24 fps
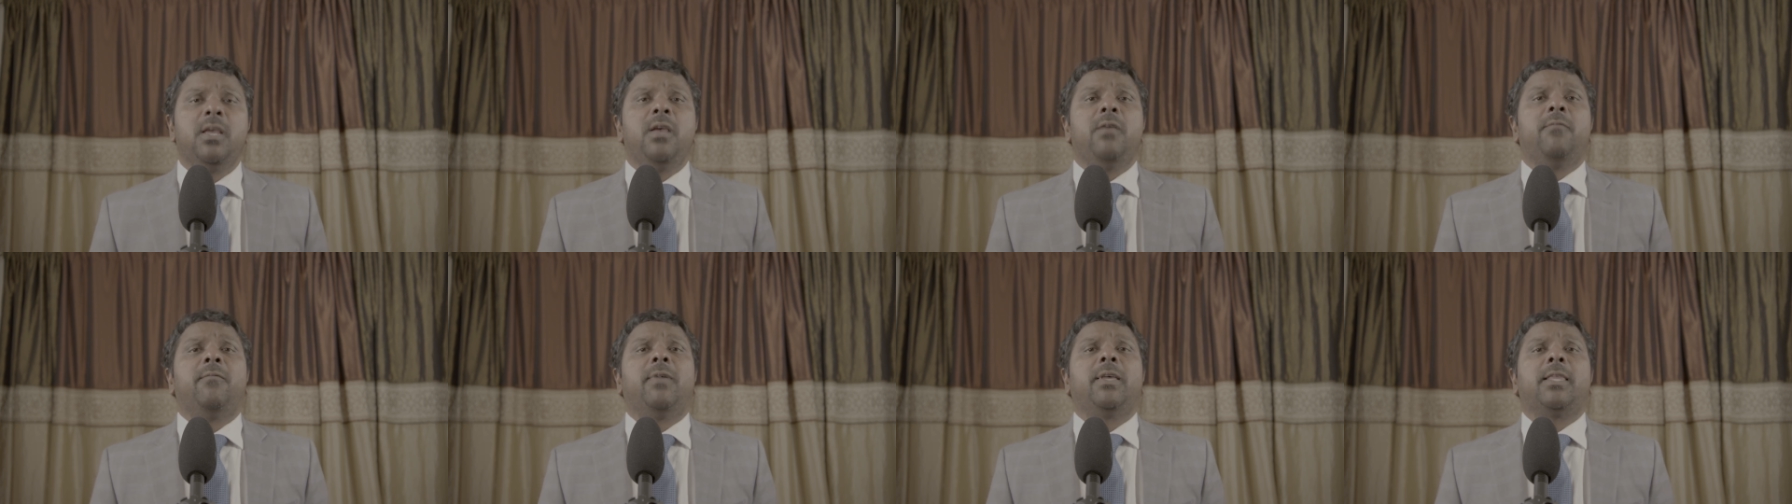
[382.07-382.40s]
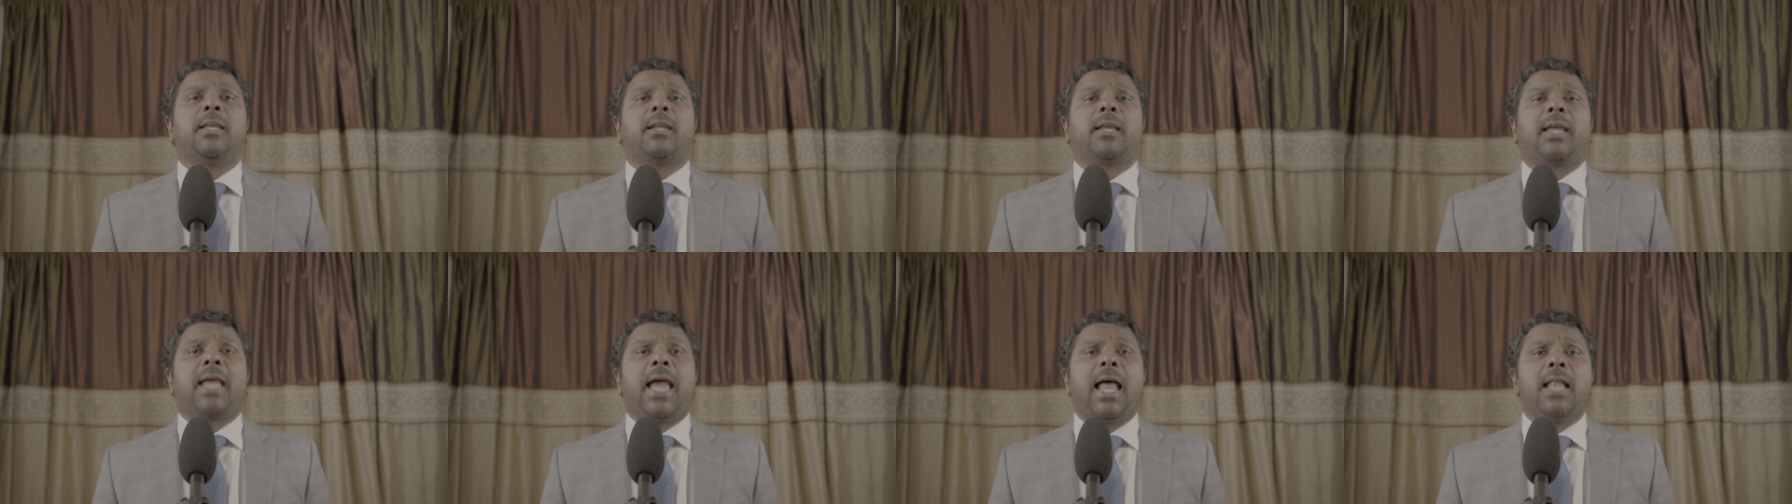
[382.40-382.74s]

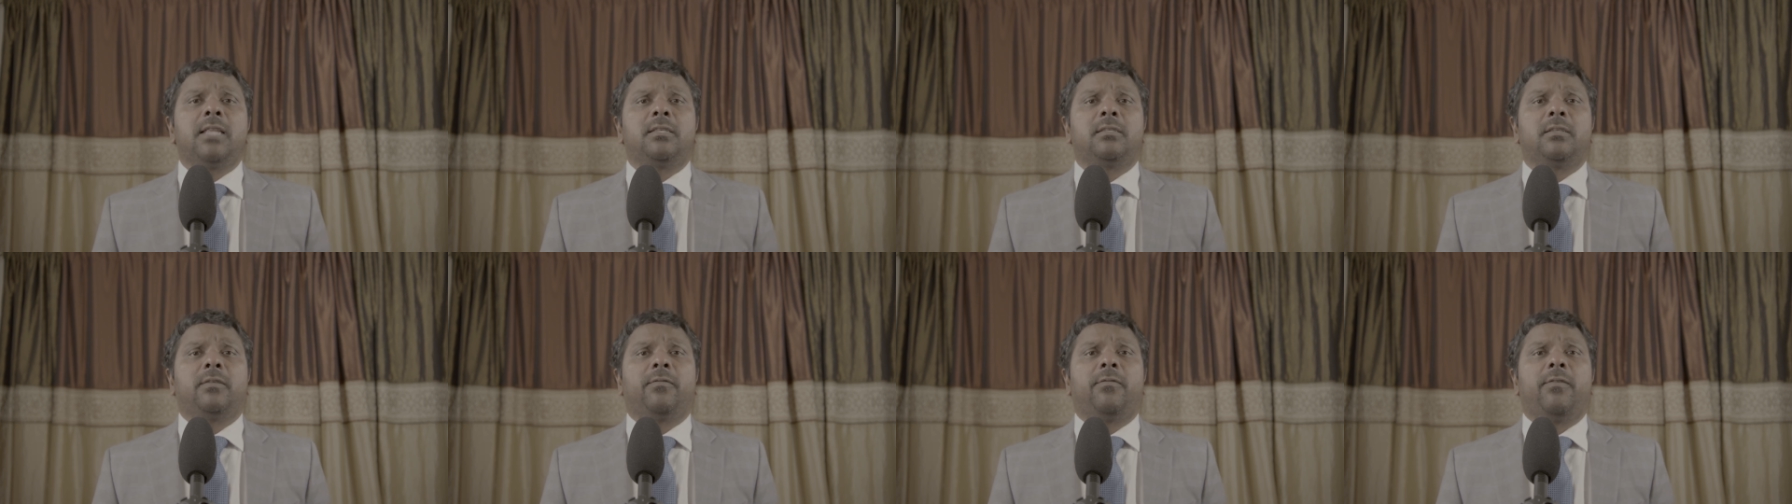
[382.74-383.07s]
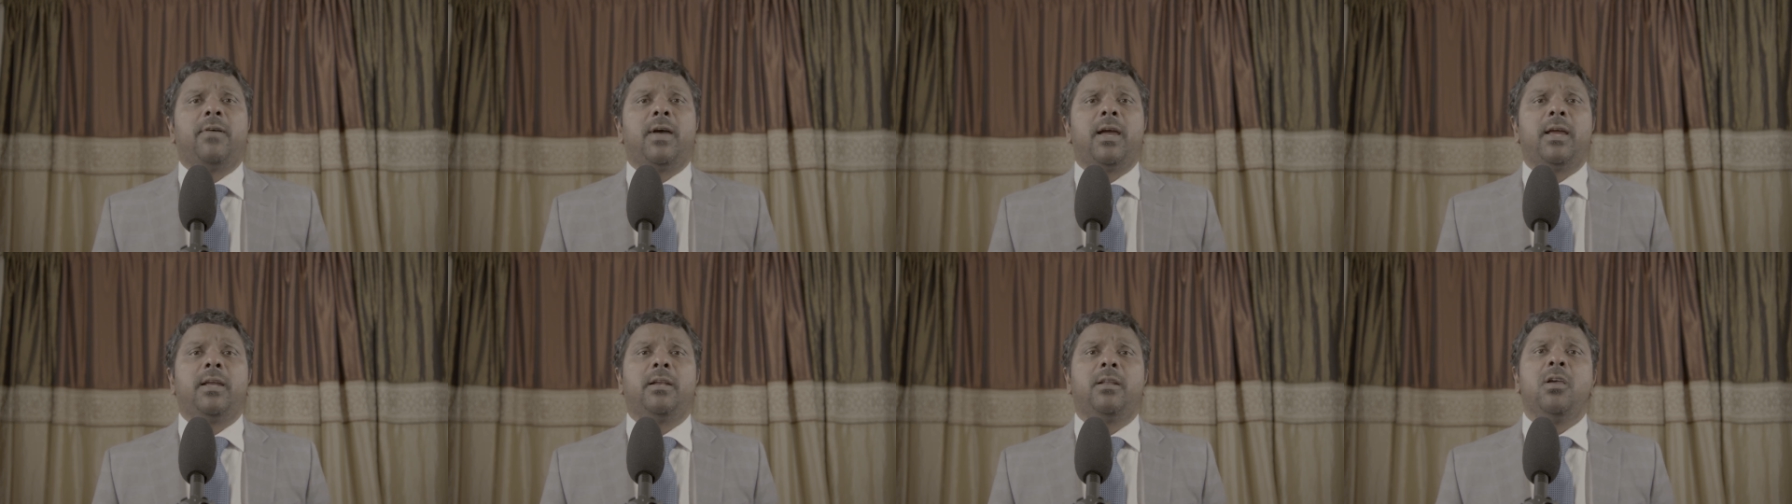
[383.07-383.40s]
whether
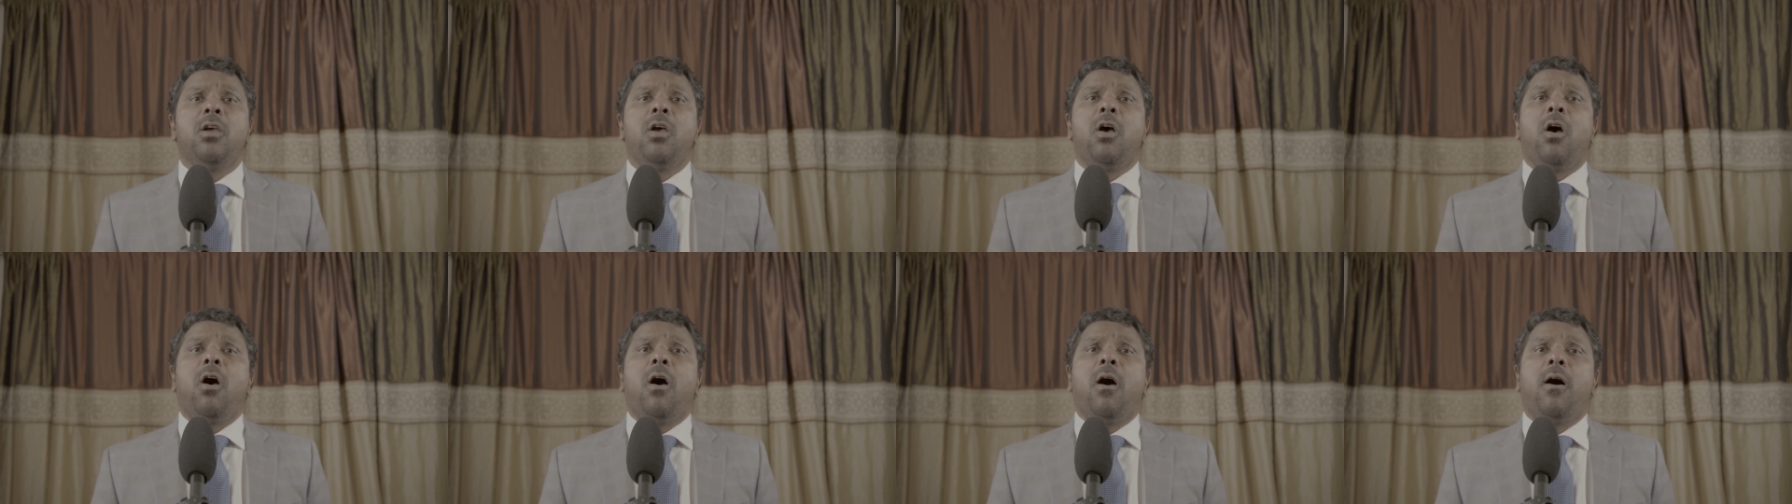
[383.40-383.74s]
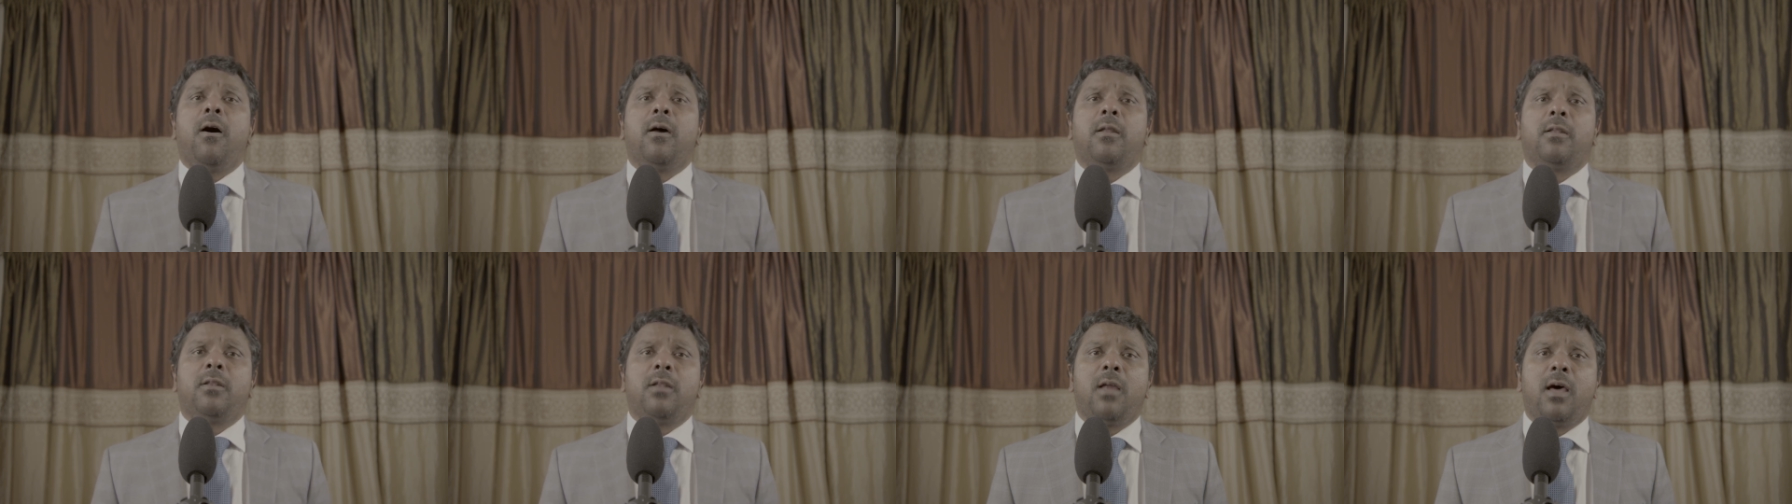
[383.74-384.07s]
calcified
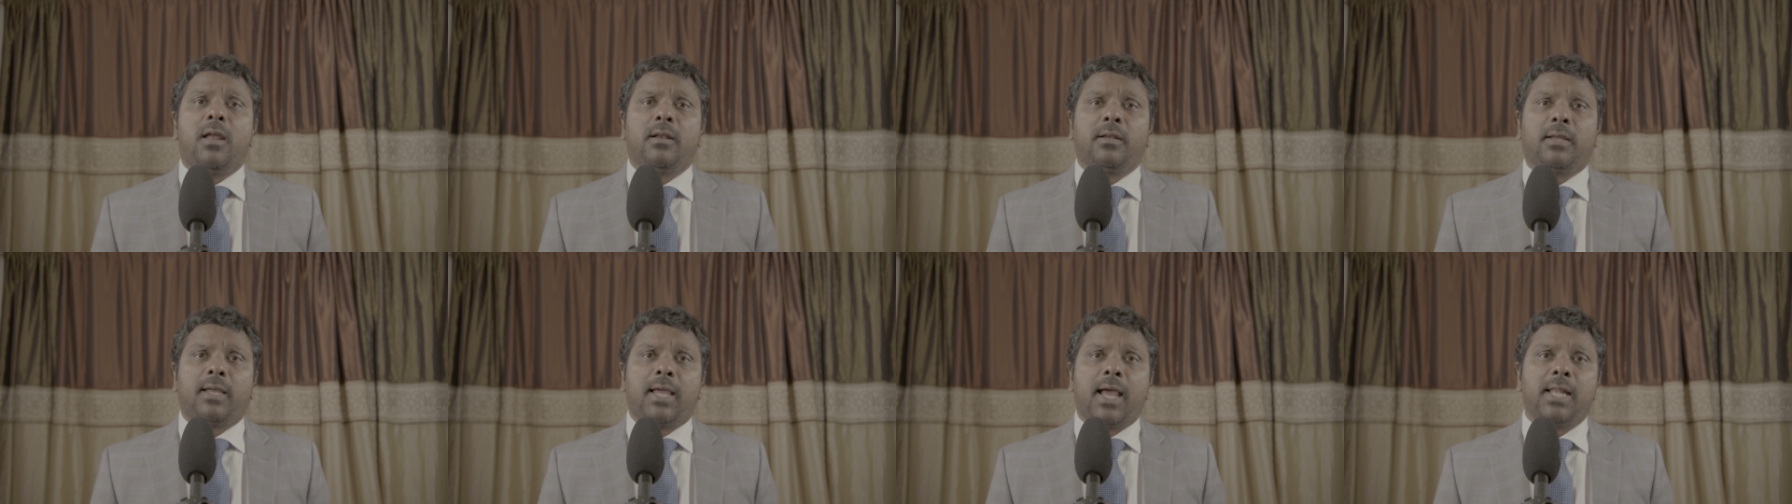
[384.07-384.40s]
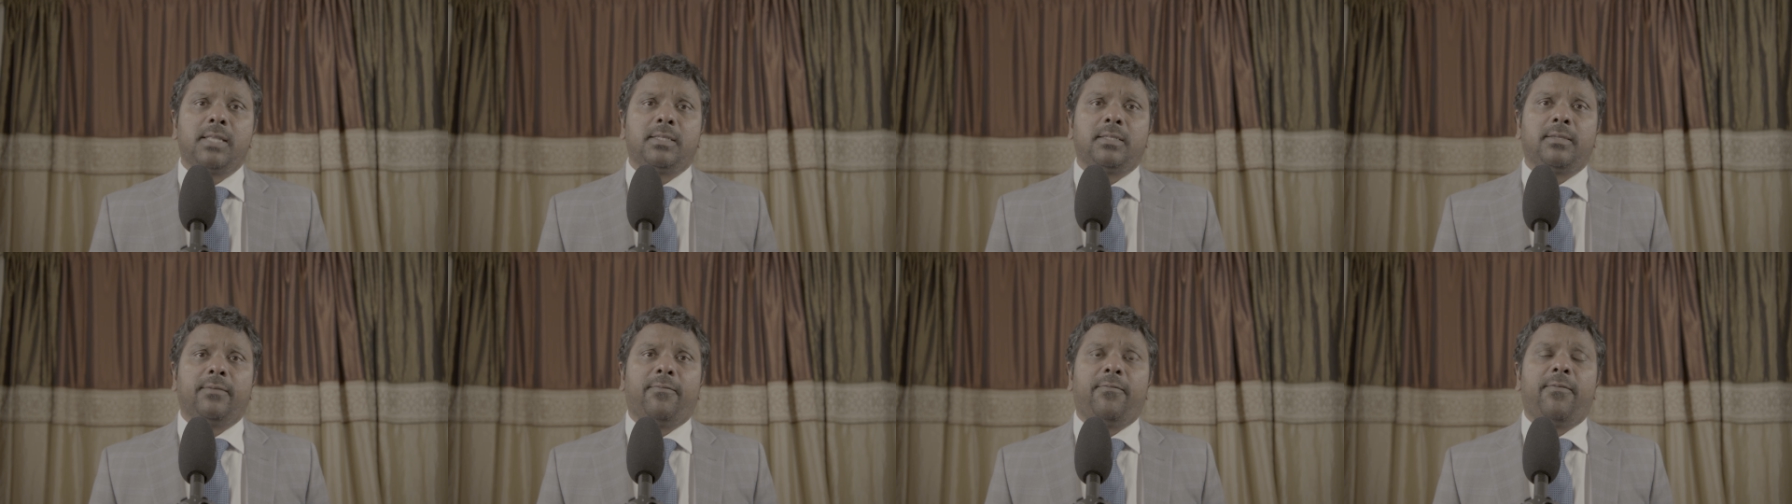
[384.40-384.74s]
or
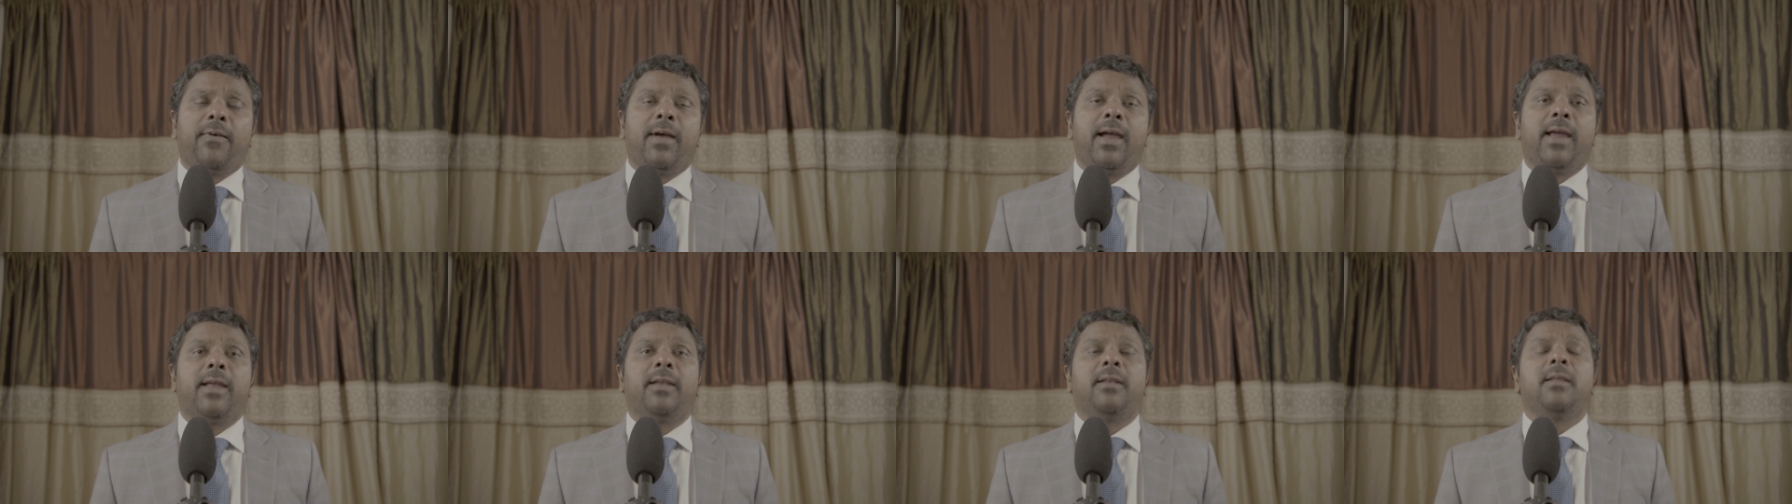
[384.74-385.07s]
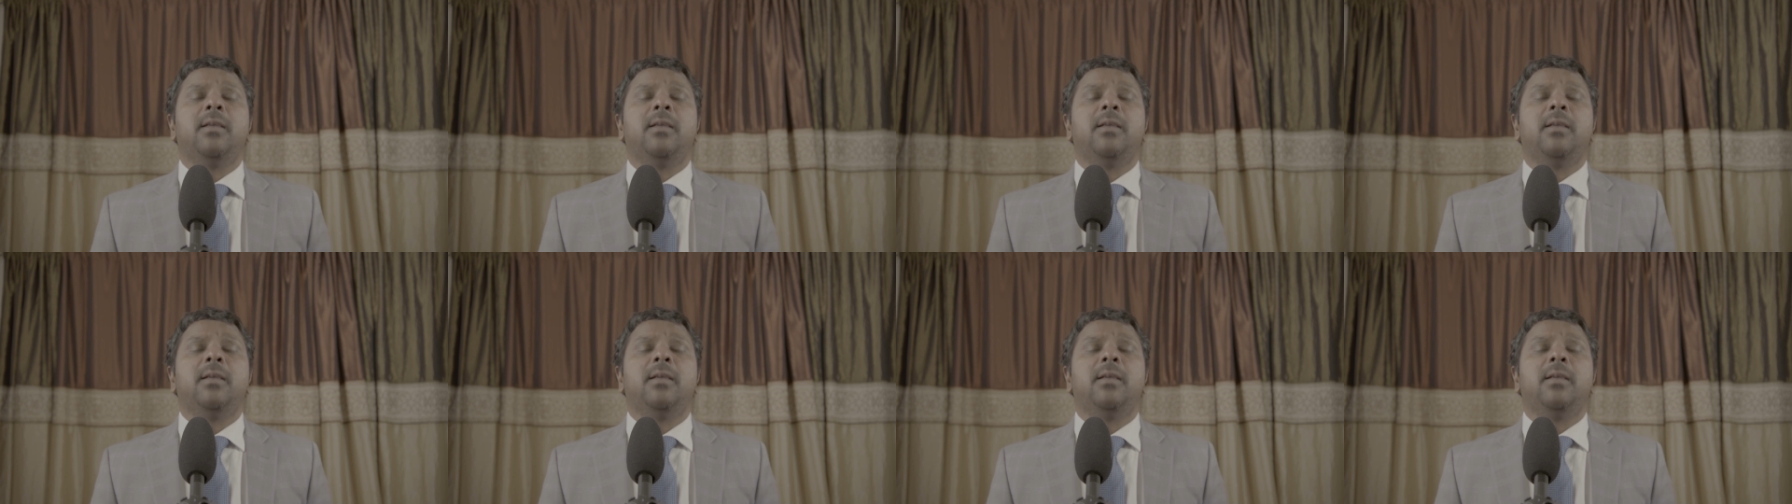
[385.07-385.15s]
non-calcified.